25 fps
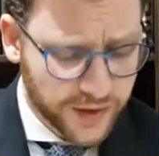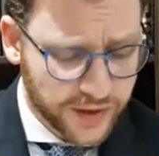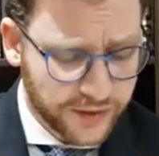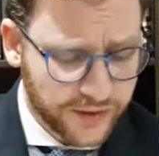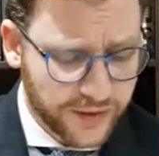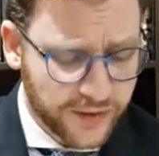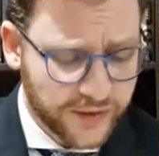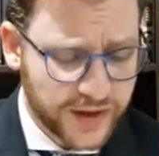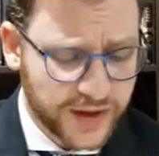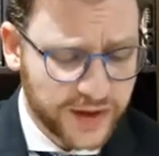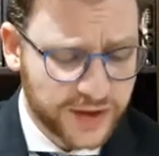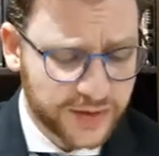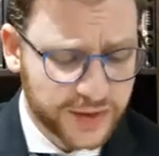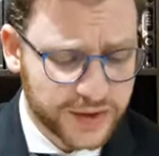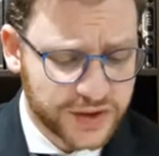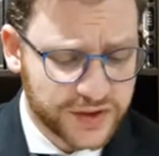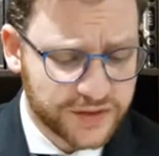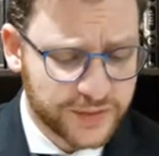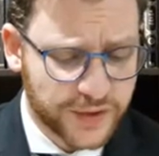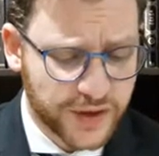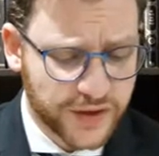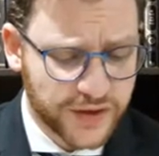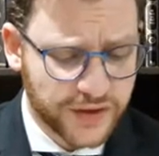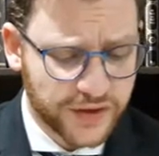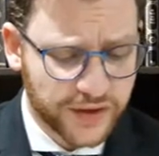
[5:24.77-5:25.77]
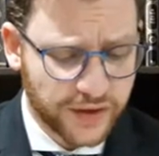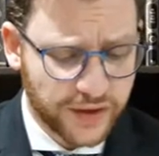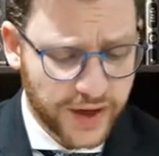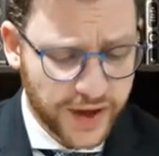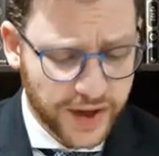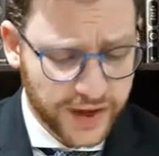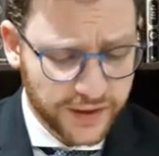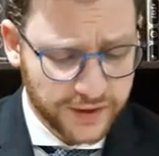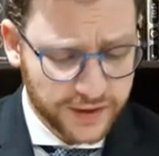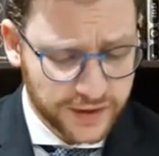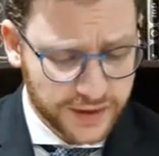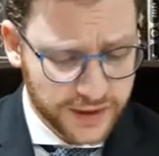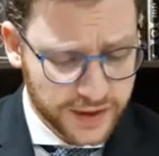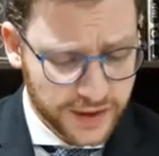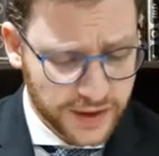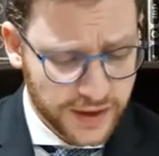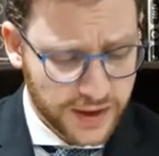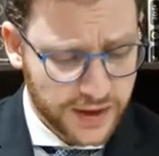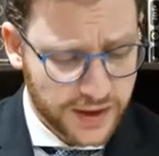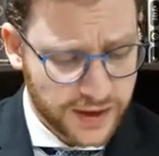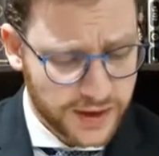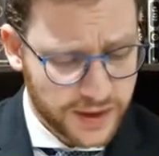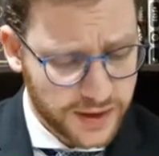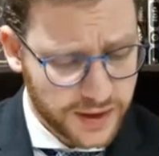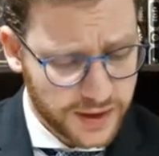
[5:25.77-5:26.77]
If you found a bunch of birds in your hand,
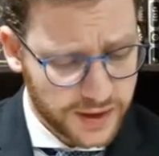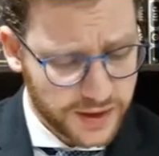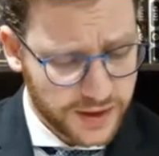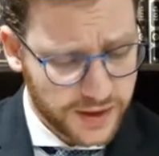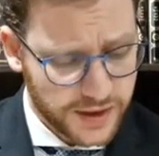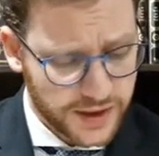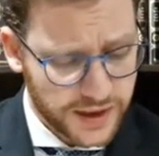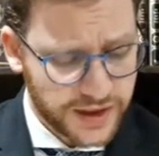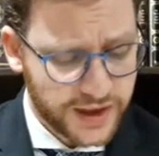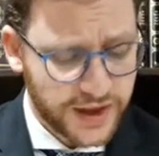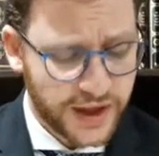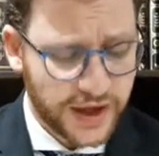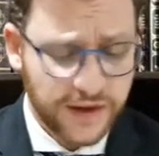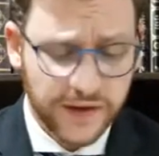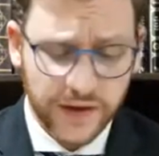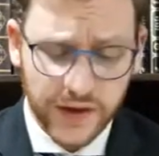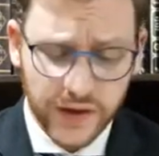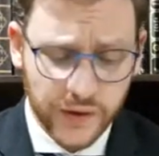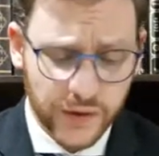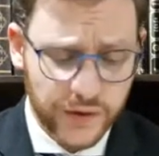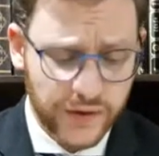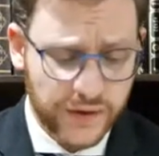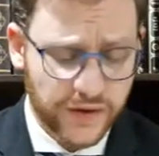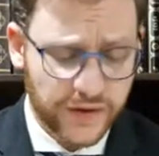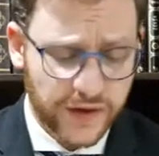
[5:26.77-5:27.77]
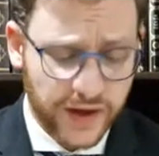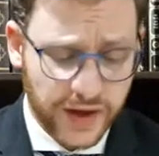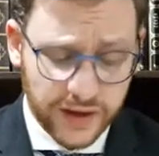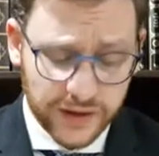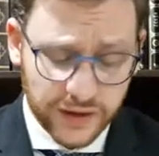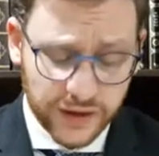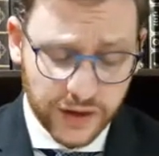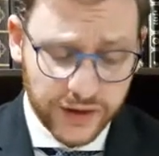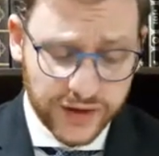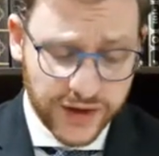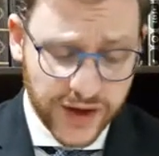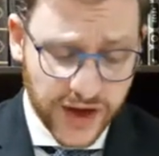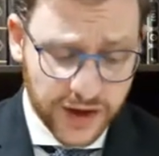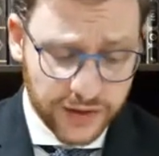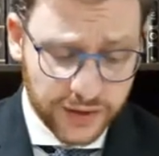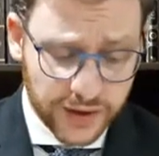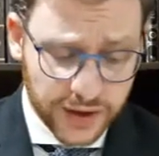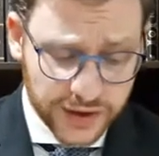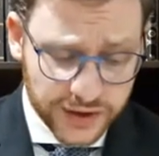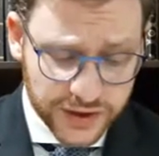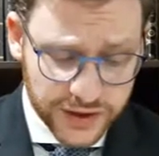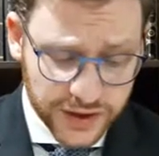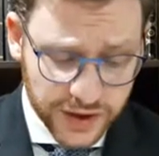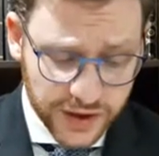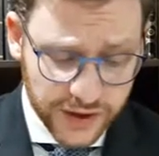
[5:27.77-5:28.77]
in the kusi's hand,
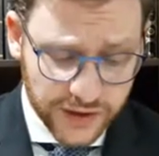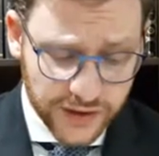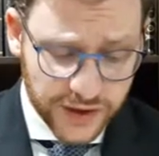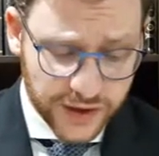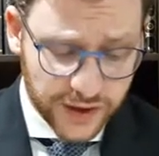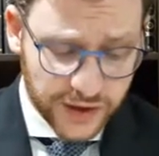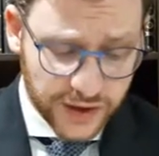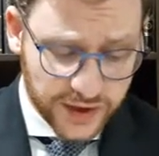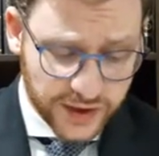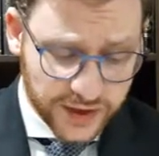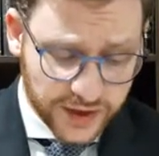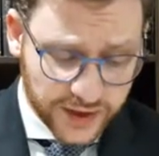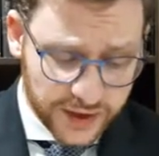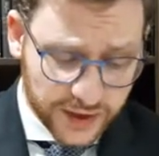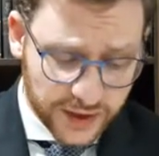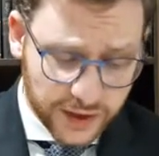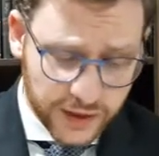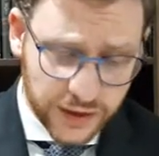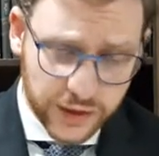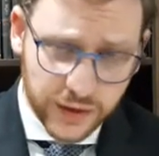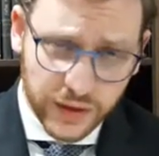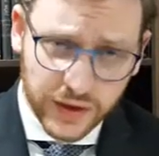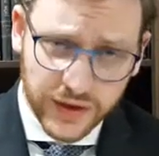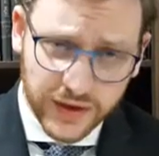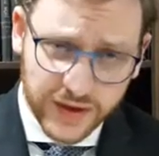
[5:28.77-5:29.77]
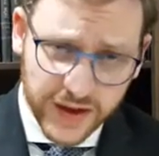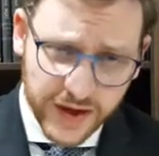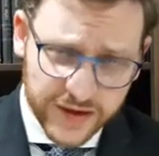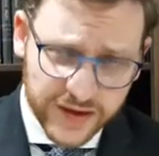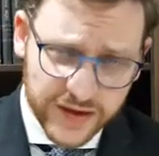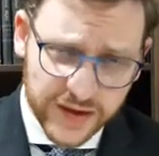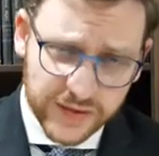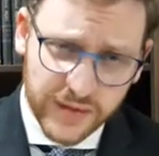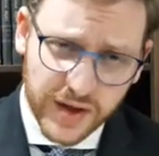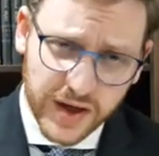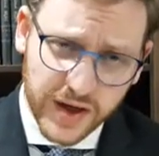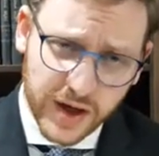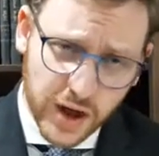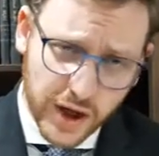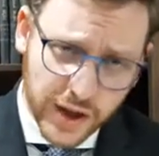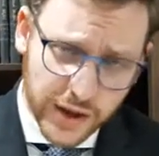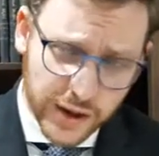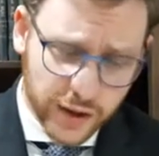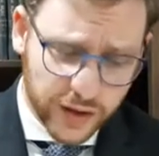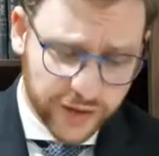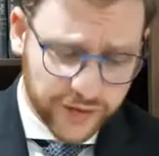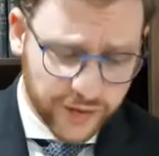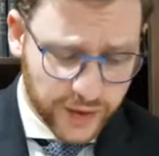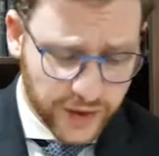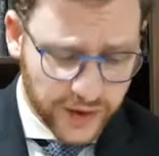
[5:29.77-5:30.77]
then you can test him by
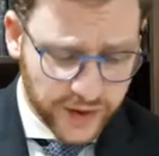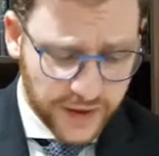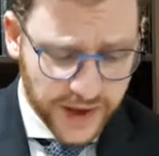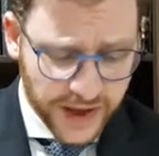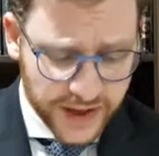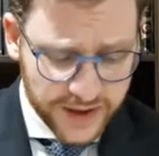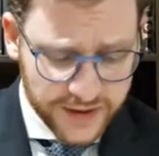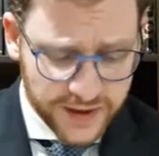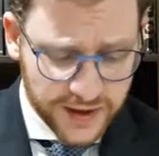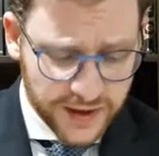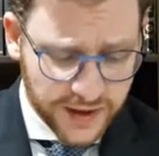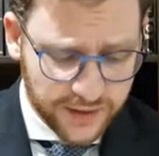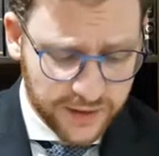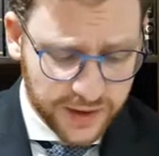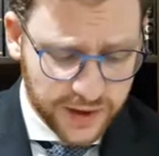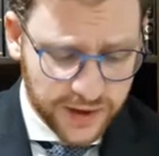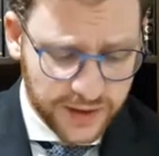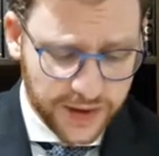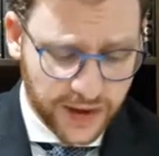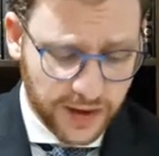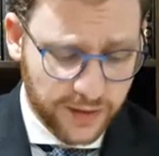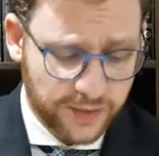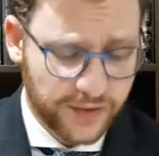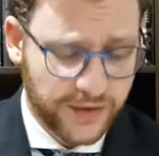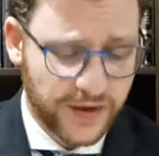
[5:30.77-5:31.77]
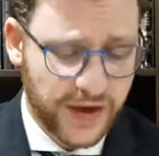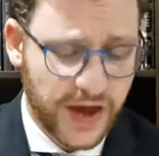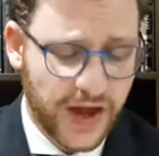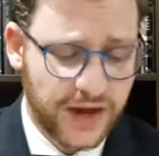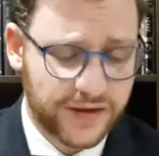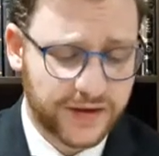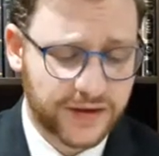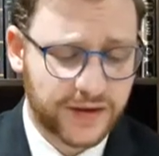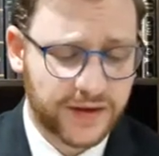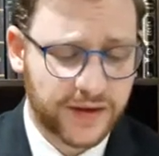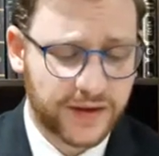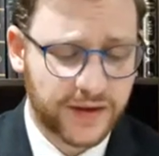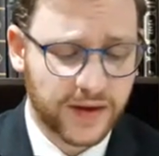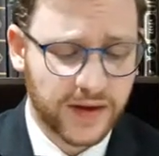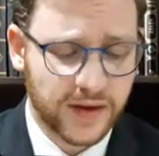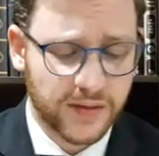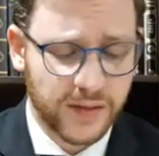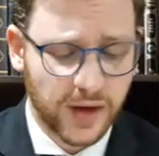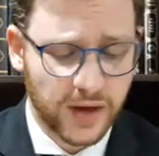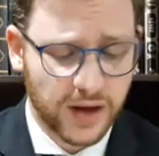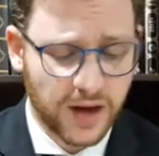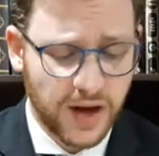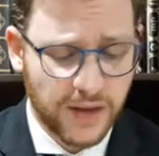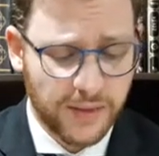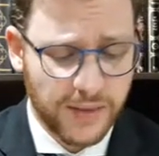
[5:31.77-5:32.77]
cutting off one of the heads and giving it to him. Asks the
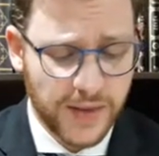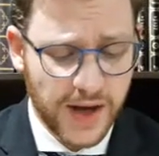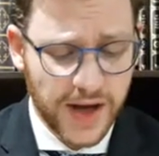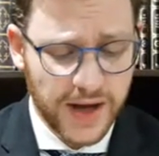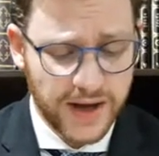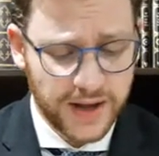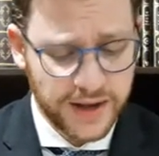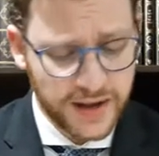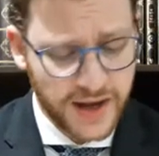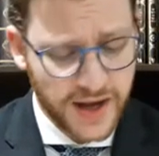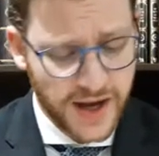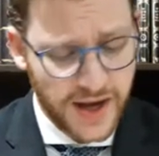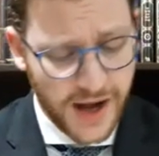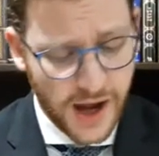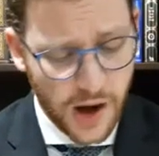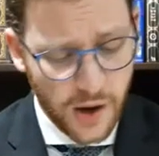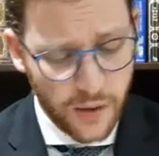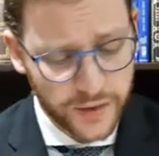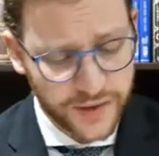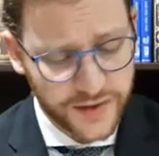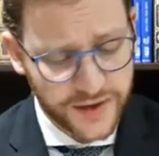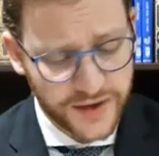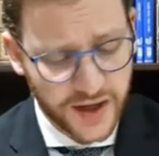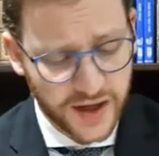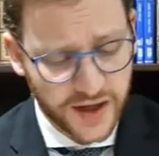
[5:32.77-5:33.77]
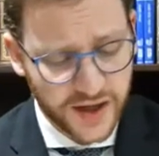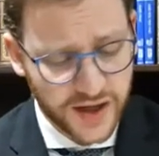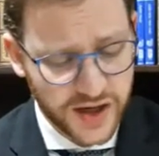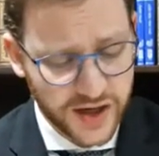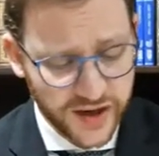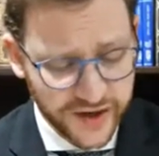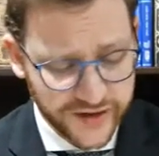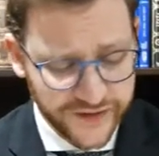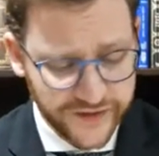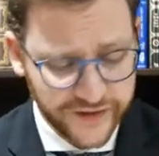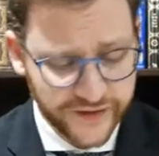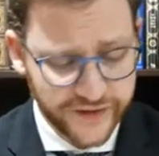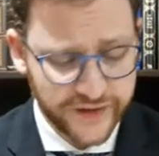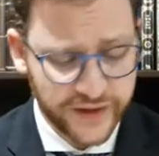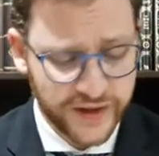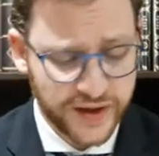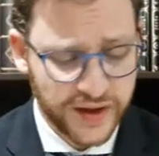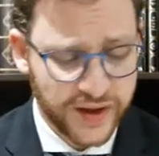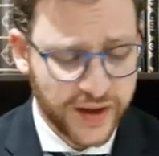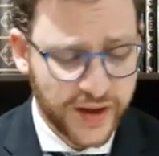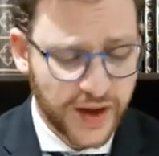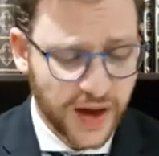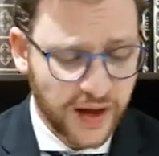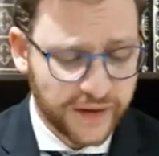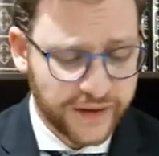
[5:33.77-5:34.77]
Gemara, how is that enough
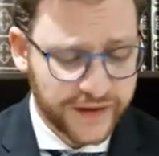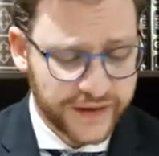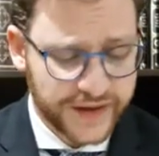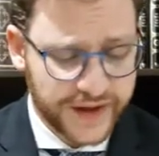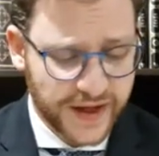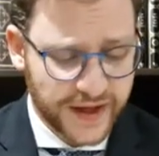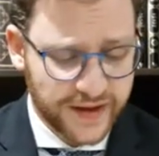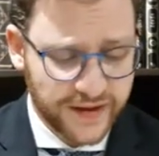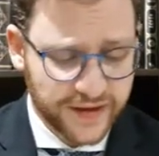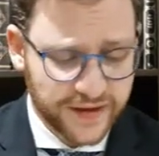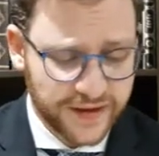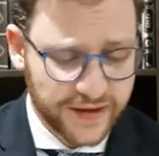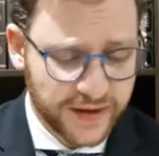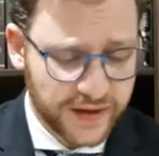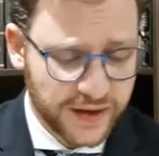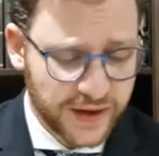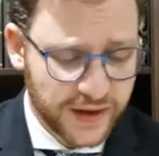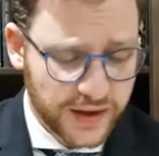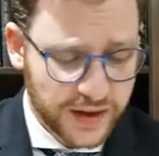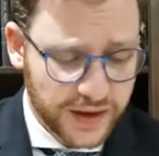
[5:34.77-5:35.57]
of a test